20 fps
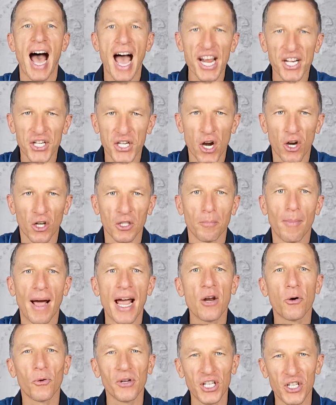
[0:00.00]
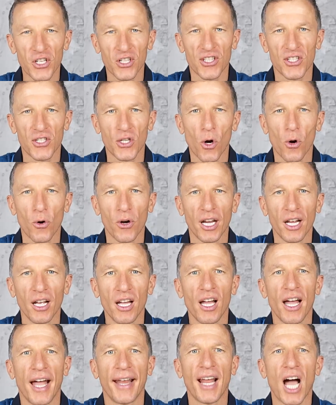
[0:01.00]
I shared my origin story
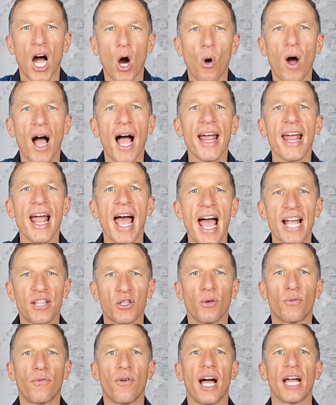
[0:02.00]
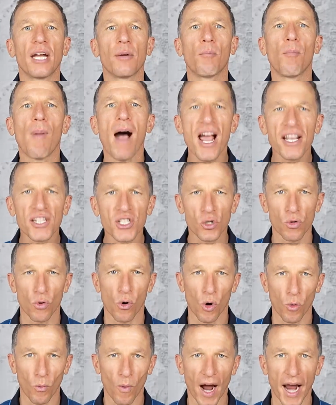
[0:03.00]
and how I had to find my
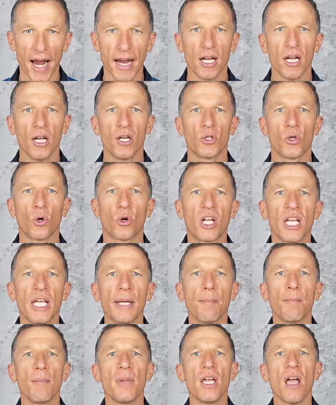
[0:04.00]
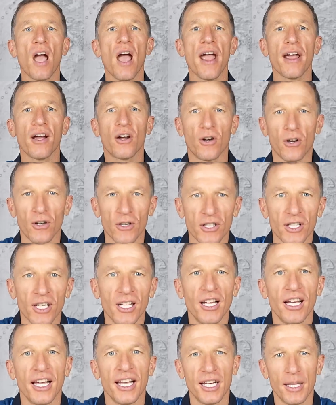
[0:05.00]
strong why to keep me anchored
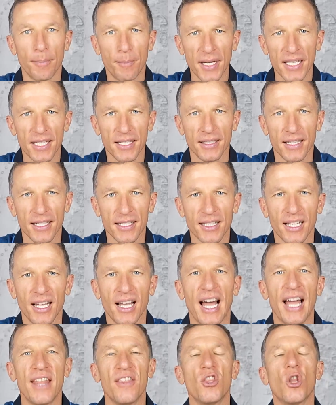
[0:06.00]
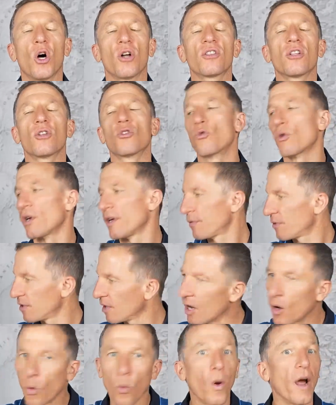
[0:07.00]
in the business and not drift
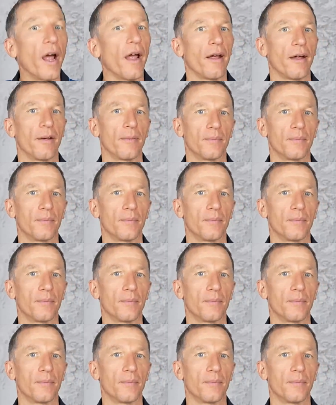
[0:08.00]
away.